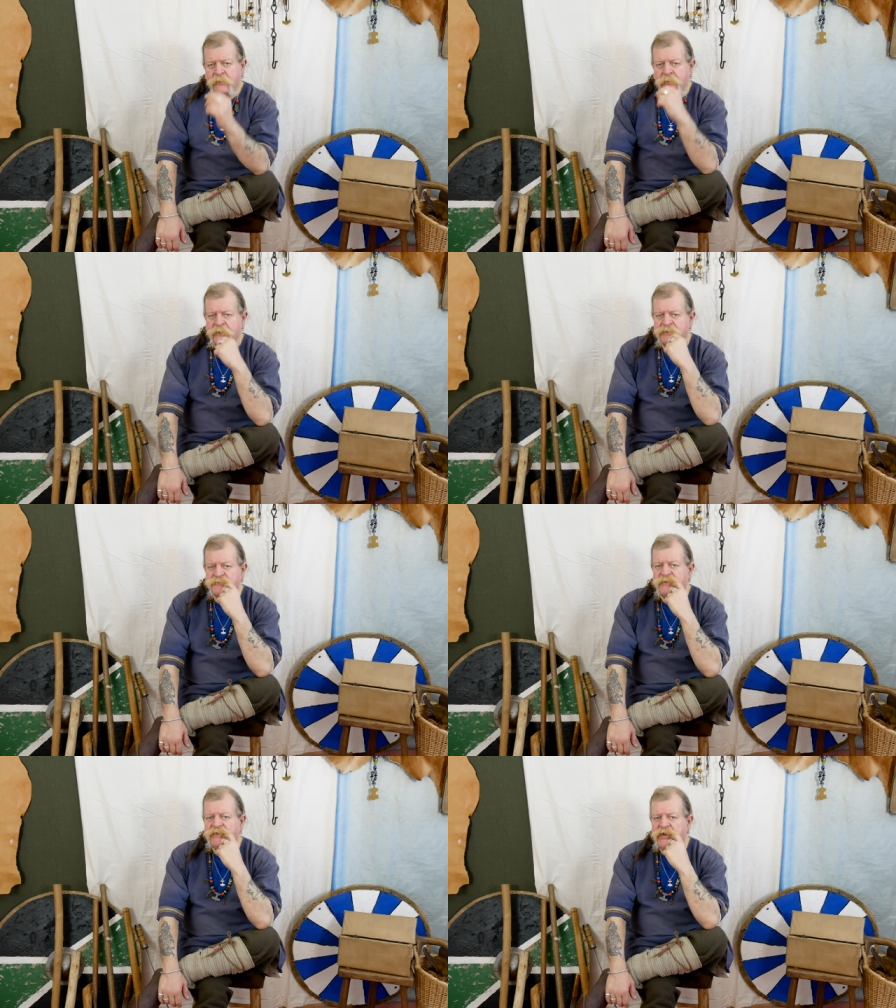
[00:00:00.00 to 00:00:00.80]
Last
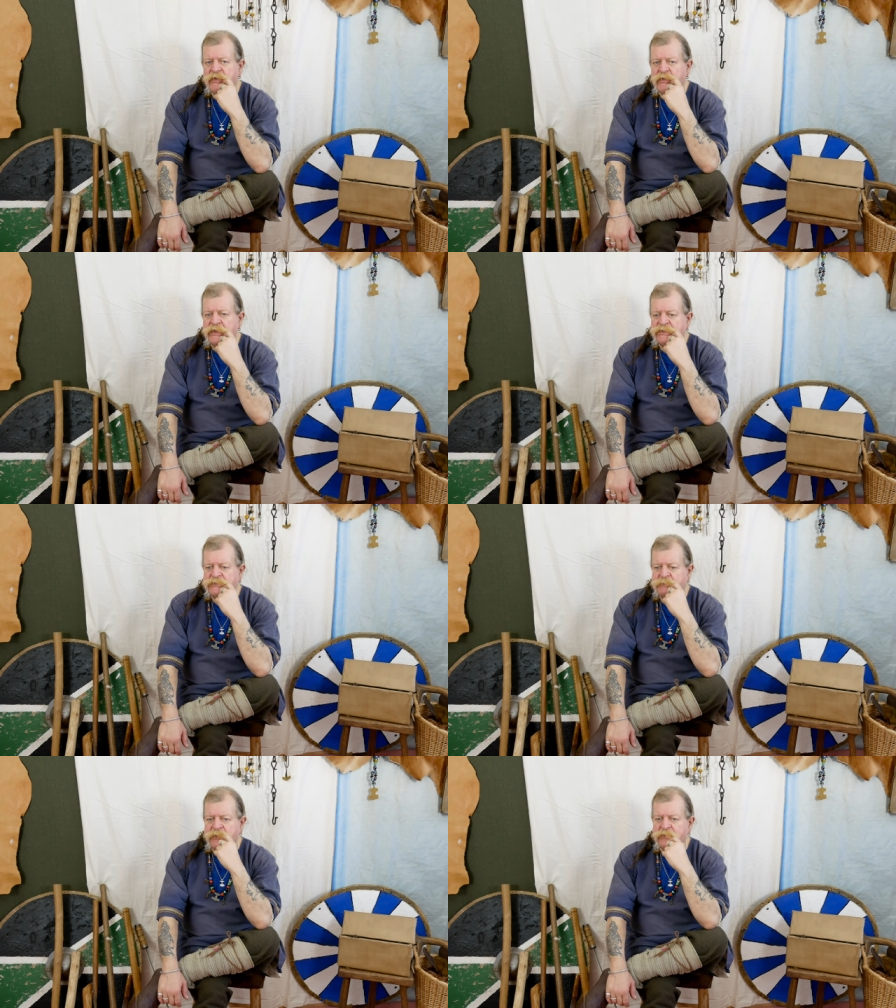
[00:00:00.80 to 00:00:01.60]
video I
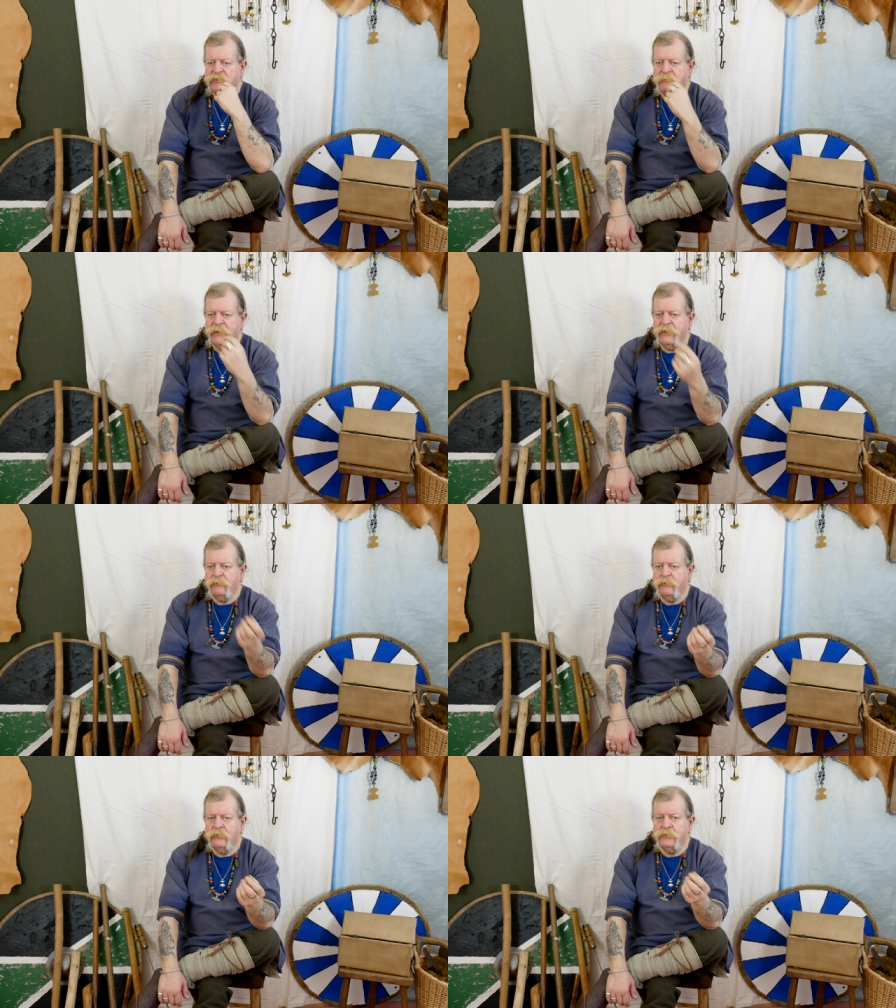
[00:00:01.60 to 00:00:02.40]
spoke
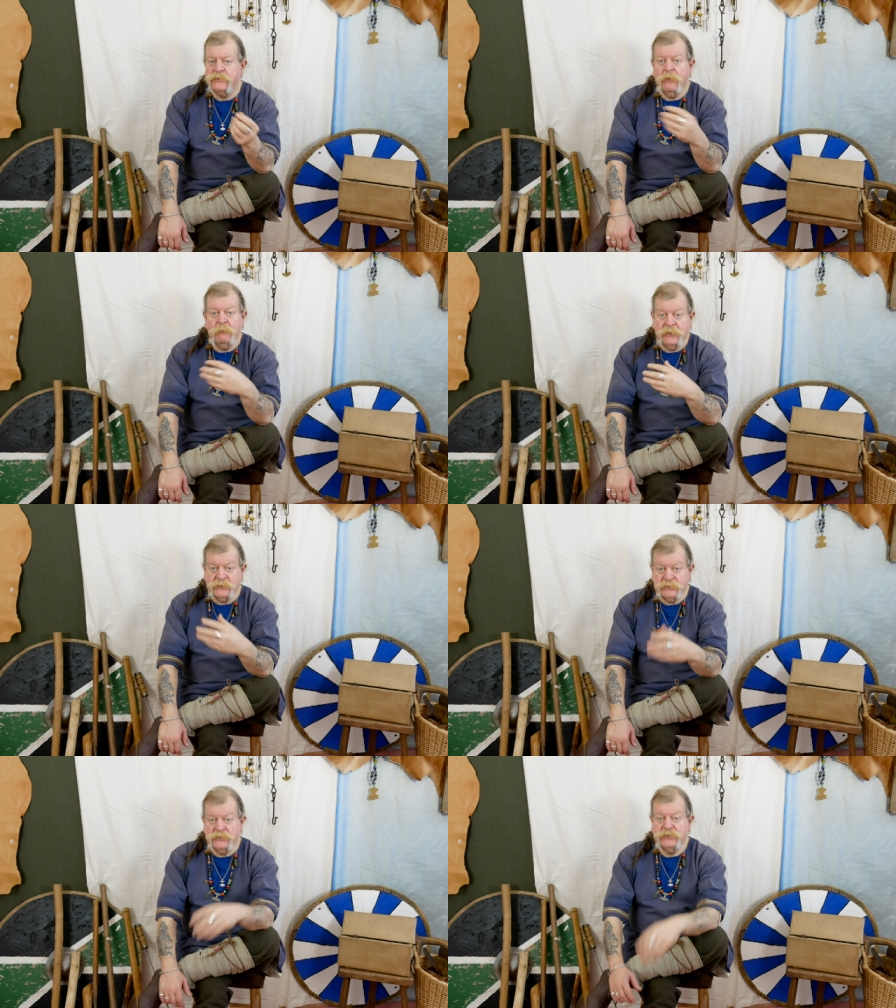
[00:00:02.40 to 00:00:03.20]
about was
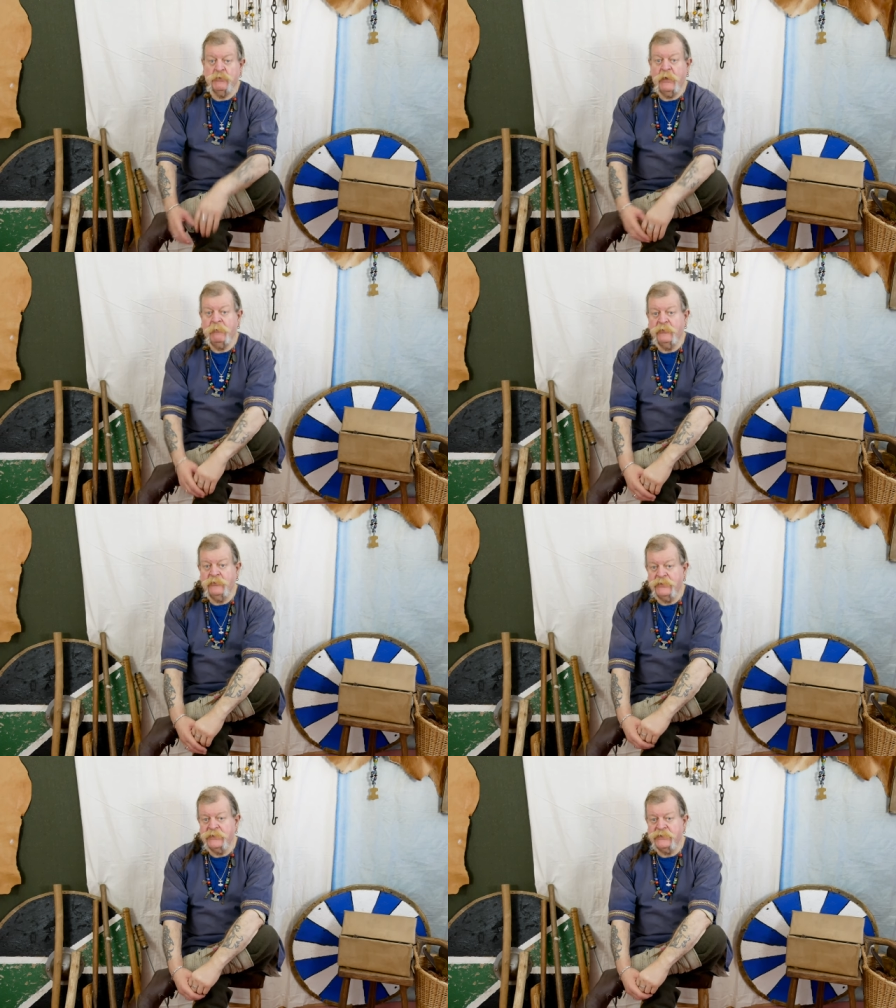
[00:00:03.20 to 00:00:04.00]
peasants'
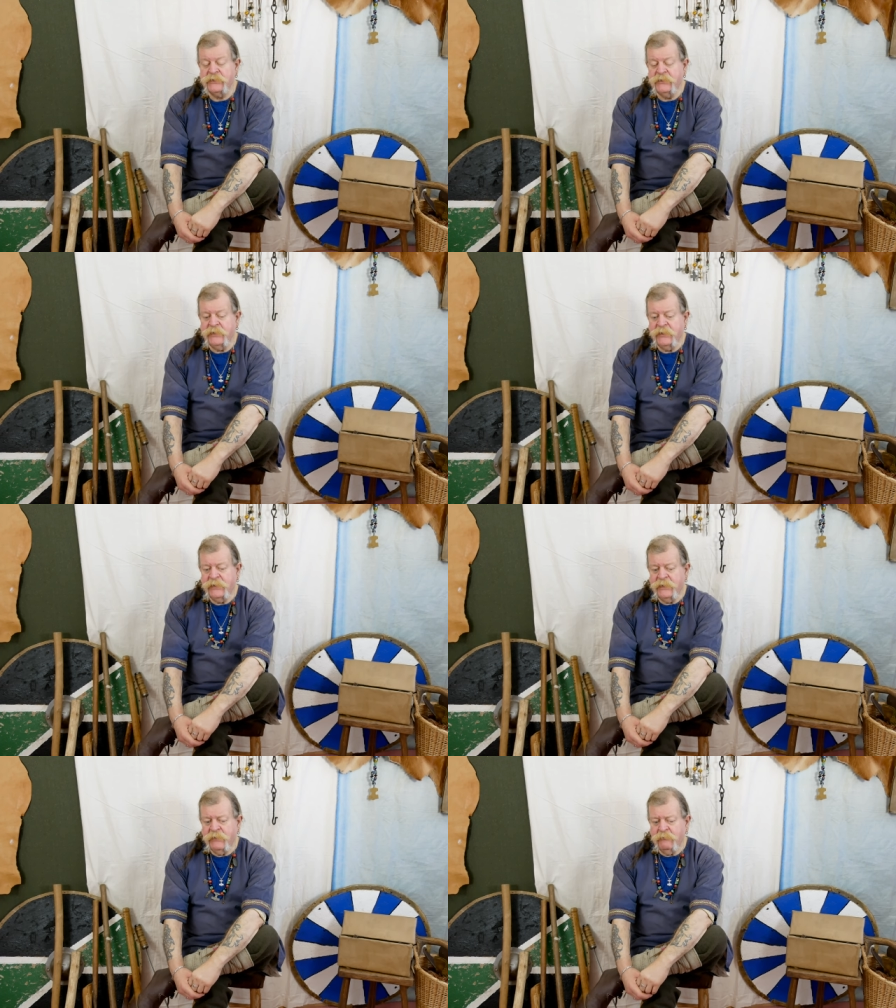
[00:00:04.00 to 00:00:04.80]
weapons.
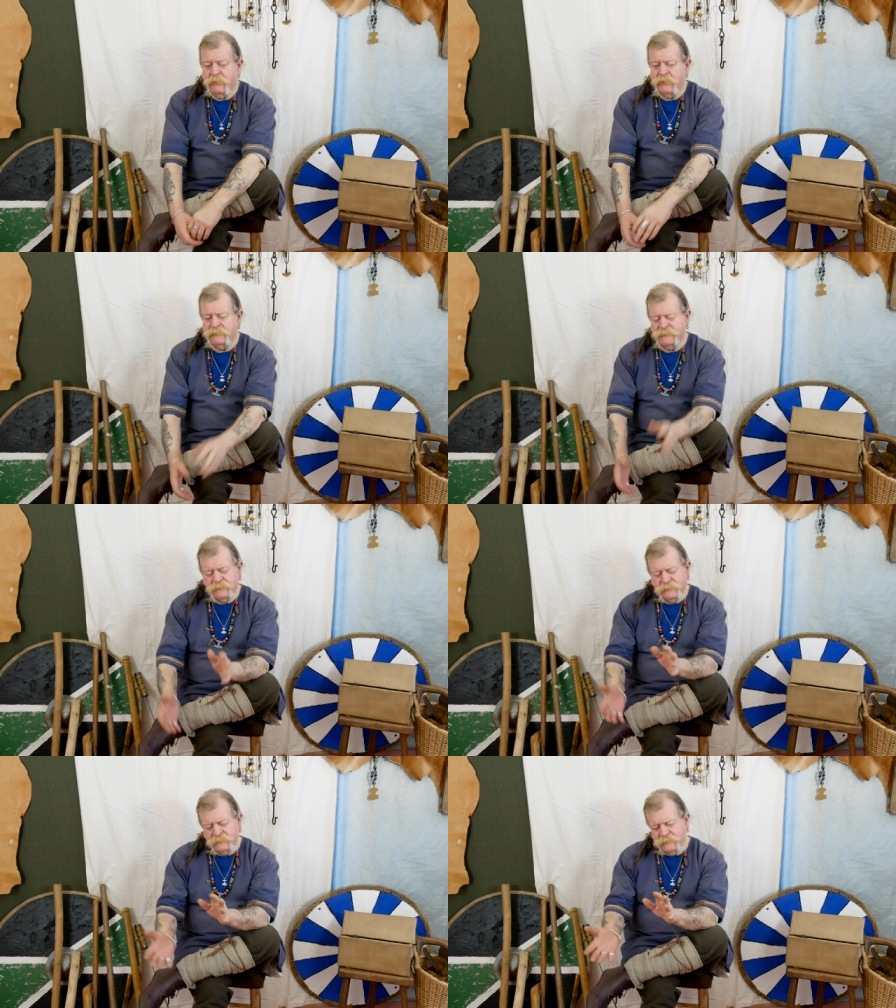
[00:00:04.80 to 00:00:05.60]
Well,
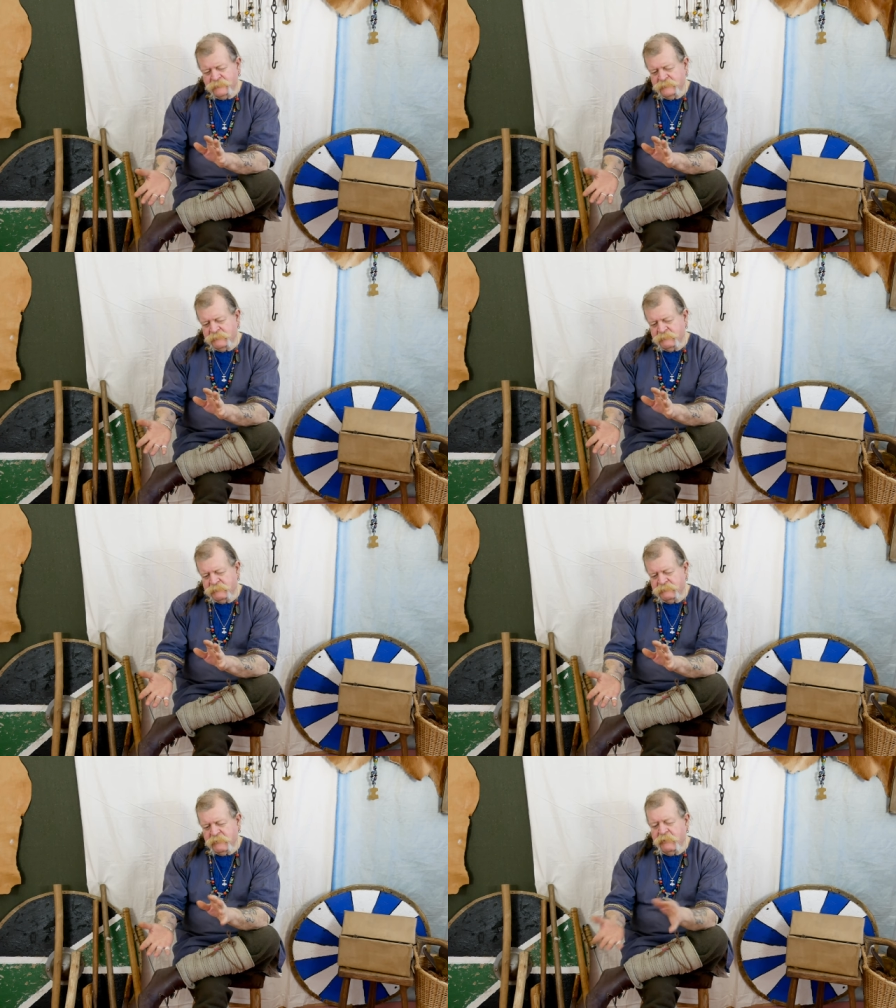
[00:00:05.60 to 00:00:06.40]

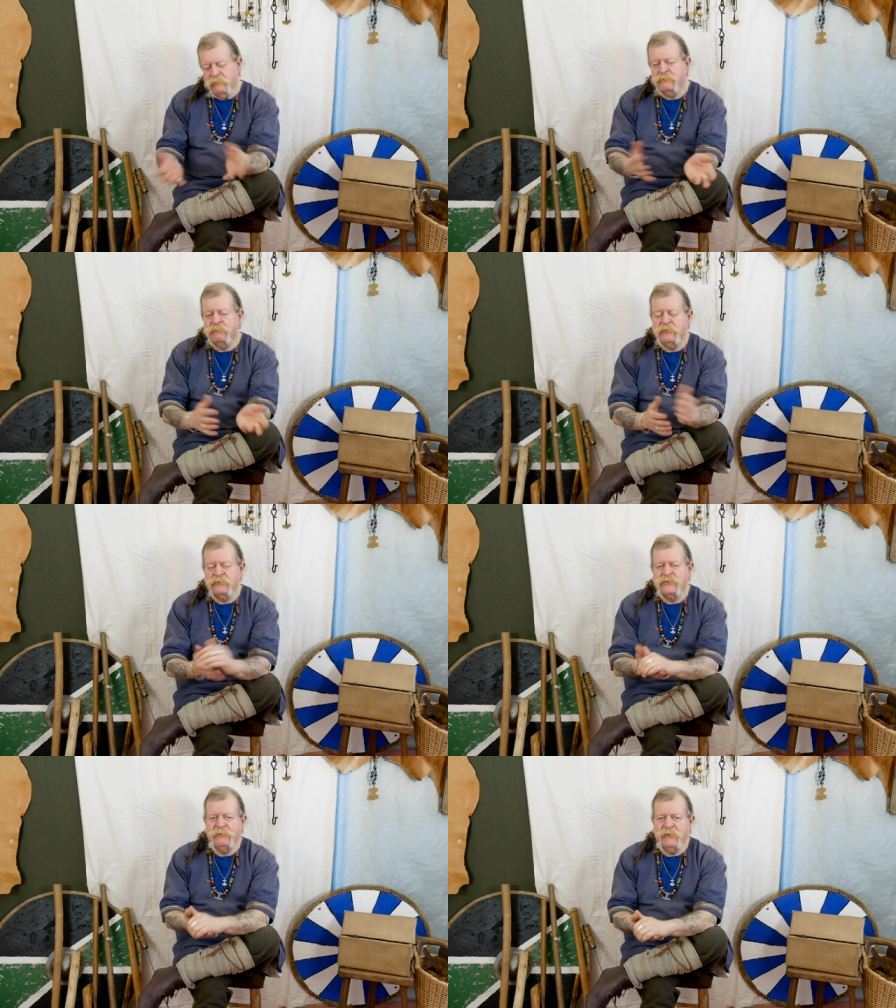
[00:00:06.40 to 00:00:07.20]
it was
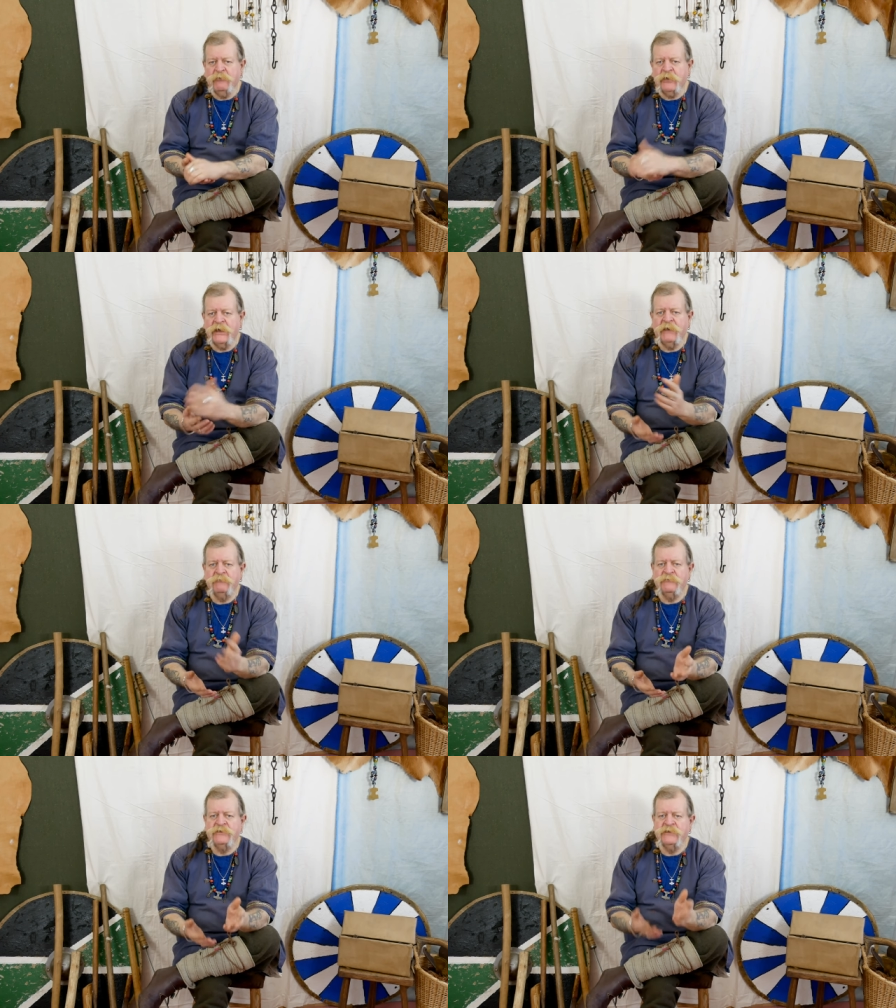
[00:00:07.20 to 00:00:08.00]
put to me, what
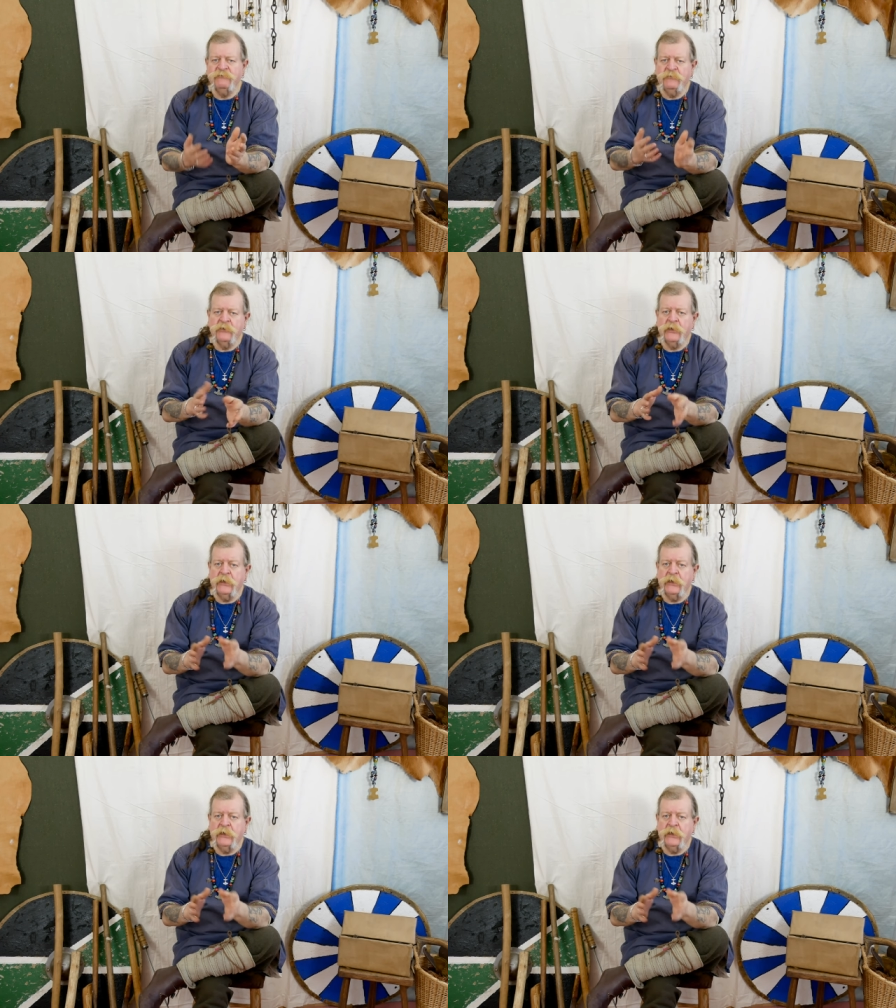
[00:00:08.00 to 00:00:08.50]
happens if you've got a